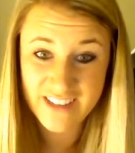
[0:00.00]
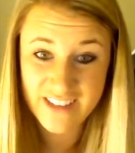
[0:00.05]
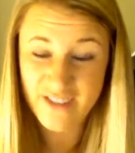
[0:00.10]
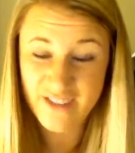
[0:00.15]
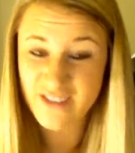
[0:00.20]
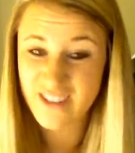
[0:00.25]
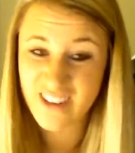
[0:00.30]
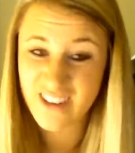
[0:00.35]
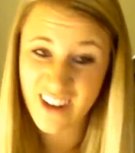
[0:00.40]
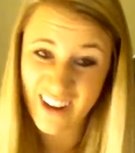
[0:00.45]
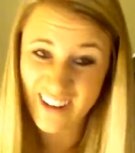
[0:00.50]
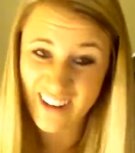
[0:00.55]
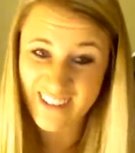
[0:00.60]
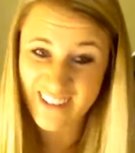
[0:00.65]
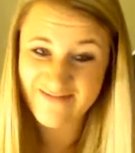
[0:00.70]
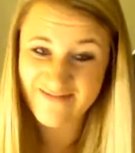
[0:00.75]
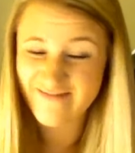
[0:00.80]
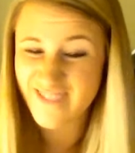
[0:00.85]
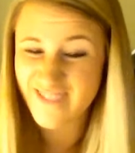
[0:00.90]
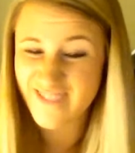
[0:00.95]
Those
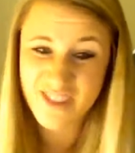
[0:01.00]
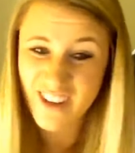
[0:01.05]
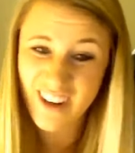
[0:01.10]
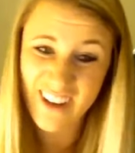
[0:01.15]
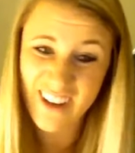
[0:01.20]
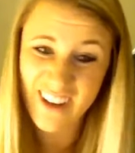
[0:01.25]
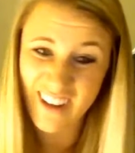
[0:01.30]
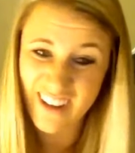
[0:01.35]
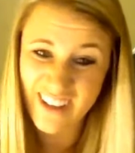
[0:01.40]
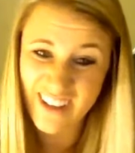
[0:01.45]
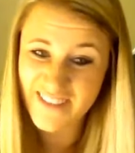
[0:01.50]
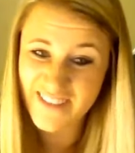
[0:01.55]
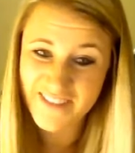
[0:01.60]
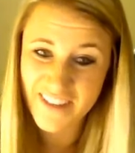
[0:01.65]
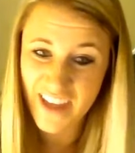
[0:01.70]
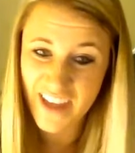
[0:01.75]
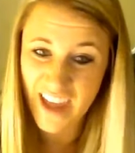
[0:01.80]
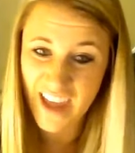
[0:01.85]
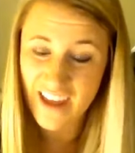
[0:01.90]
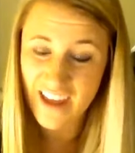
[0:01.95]
aren't good.
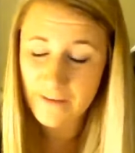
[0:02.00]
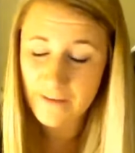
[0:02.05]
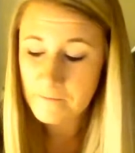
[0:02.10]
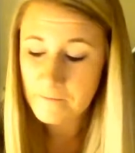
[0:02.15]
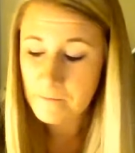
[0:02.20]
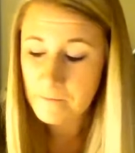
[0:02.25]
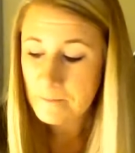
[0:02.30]
Okay?